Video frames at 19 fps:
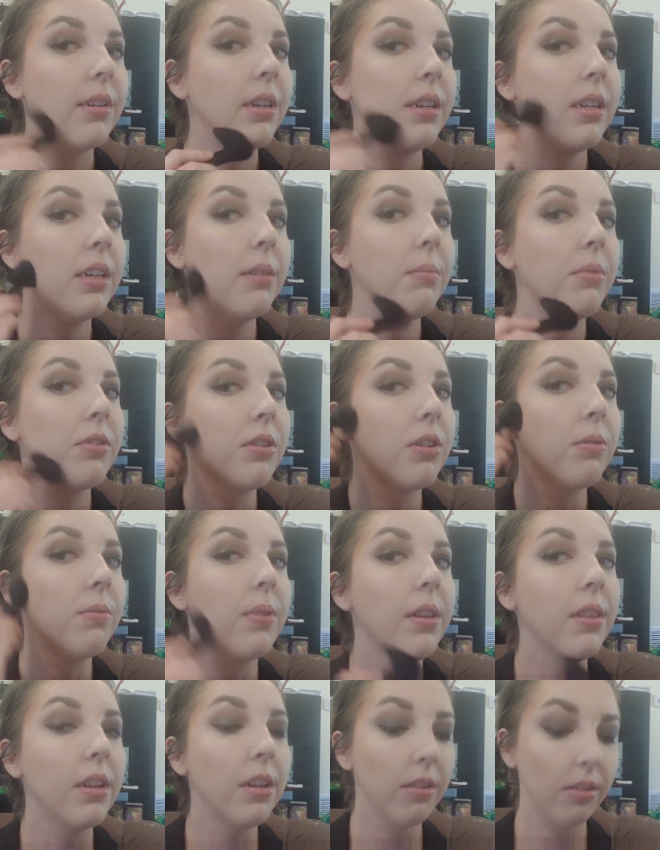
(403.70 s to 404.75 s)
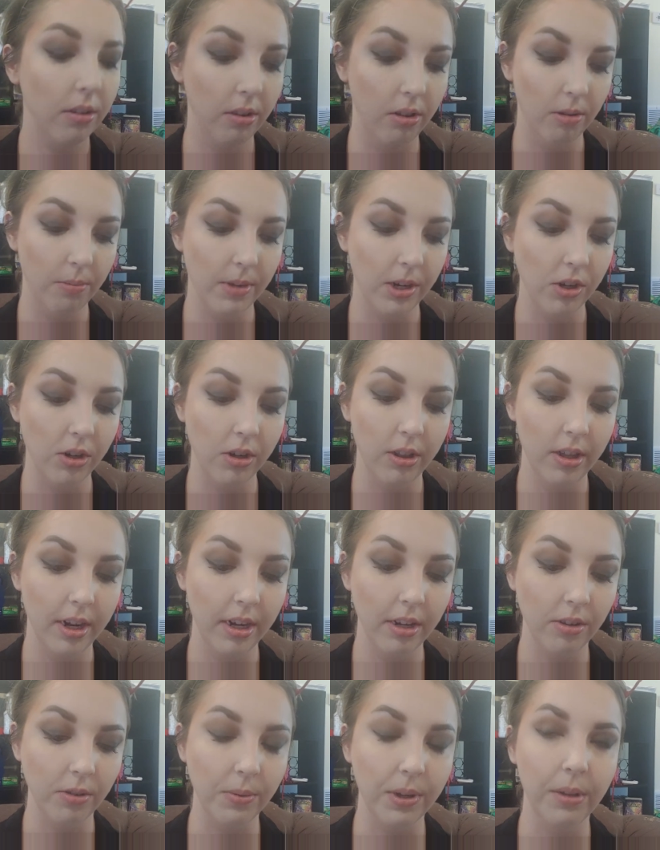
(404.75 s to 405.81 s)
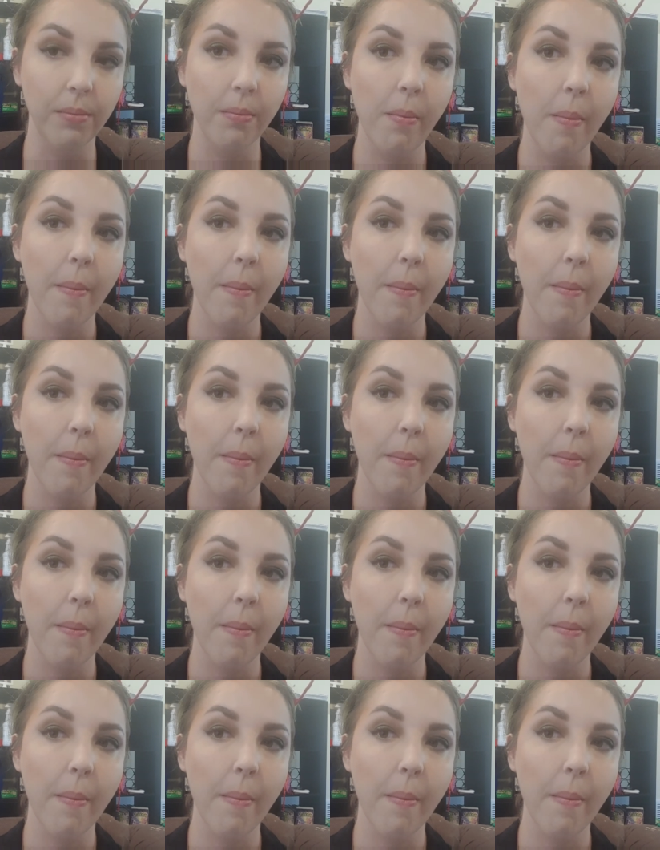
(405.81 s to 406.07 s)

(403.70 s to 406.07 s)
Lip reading: And I'm just going to run this along my jawline as well.